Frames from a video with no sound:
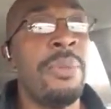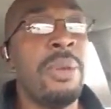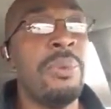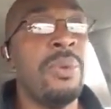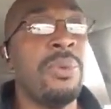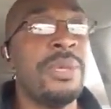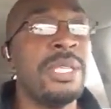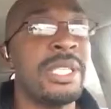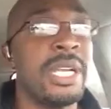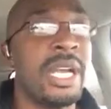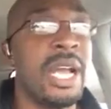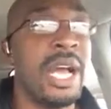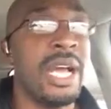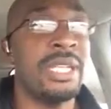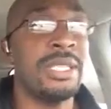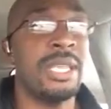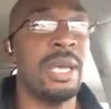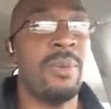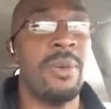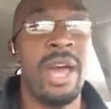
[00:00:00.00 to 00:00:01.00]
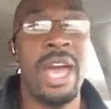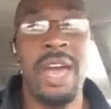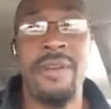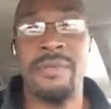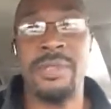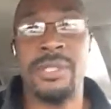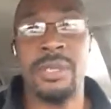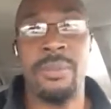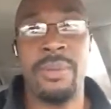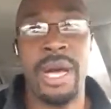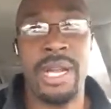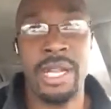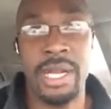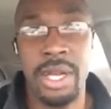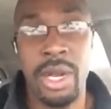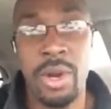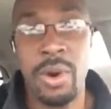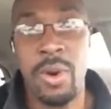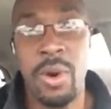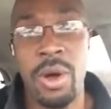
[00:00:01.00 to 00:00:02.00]
People miss the concept with having somebody
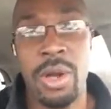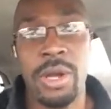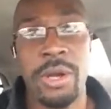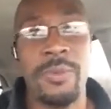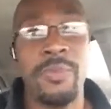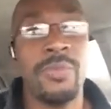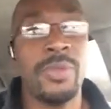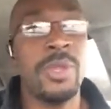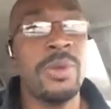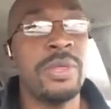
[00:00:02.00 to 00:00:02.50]
in their corner.